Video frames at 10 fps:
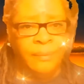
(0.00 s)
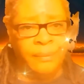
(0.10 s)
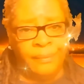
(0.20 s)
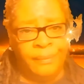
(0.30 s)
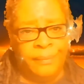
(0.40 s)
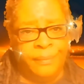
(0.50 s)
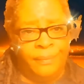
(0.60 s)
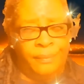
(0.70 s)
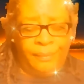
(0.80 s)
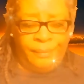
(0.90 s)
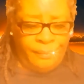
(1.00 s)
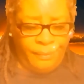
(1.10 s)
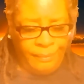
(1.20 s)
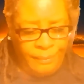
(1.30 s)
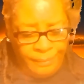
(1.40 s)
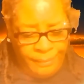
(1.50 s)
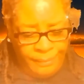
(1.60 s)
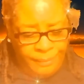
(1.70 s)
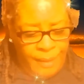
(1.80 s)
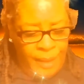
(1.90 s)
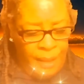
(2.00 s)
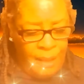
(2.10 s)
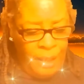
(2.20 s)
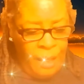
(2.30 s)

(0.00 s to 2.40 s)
(no one is talking)